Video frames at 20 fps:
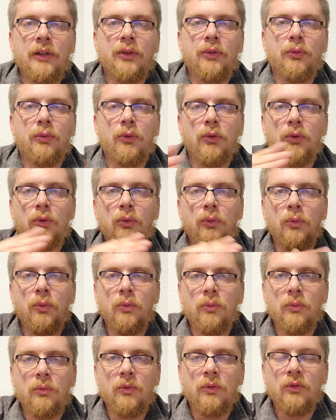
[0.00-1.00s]
through
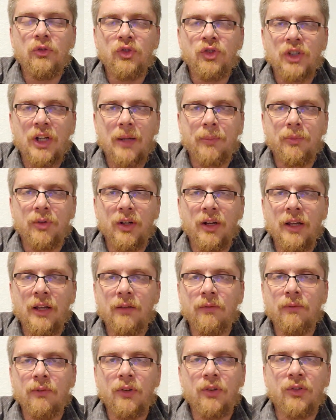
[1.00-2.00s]
chapter
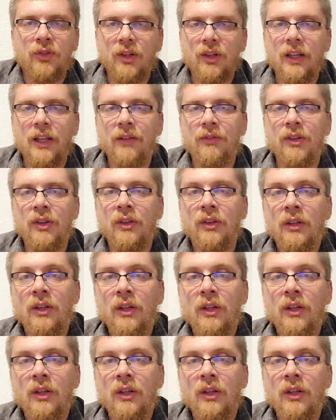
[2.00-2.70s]
8 verse 11.